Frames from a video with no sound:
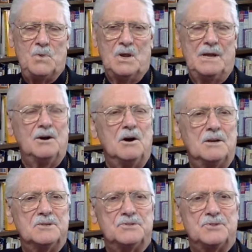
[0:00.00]
An
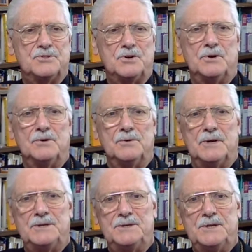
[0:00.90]
honest, thorough,
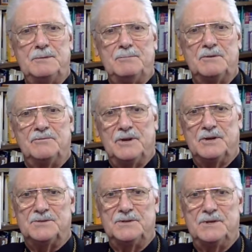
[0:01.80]
and deep
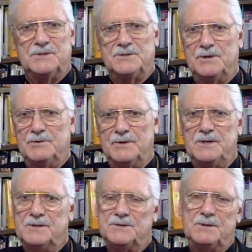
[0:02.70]
confession is no
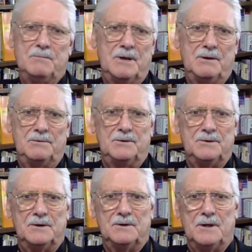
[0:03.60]
easy mountain
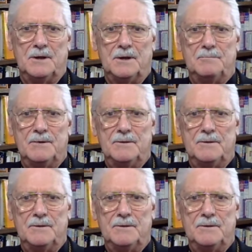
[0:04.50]
to climb,